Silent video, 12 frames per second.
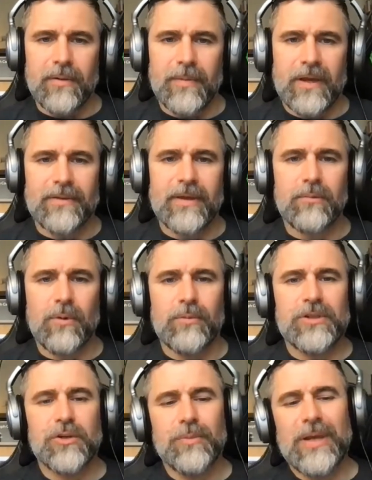I think what we
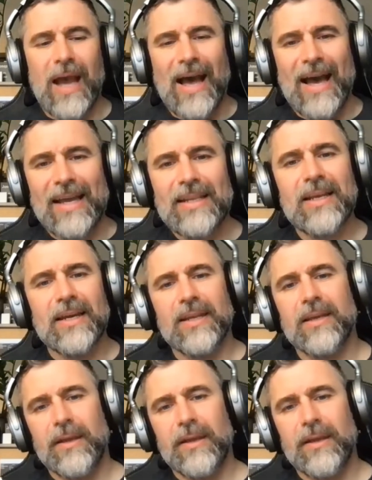should be highlighting